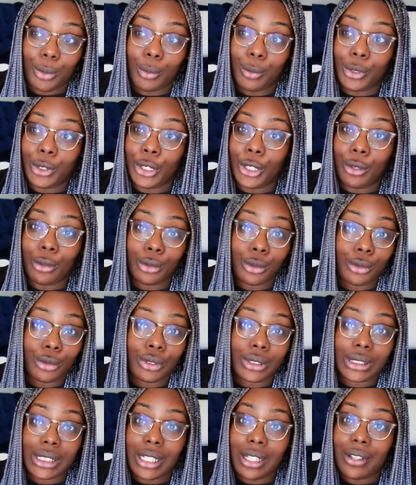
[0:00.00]
But when you're going through
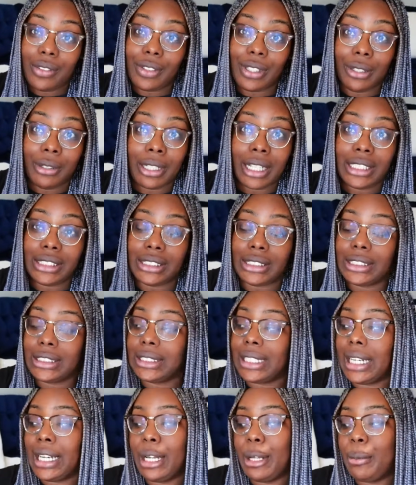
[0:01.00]
stuff, they don't got your
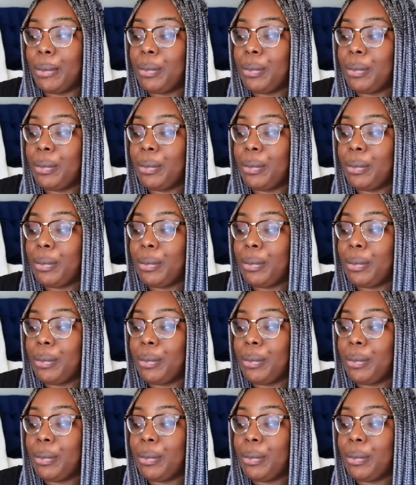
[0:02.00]
time.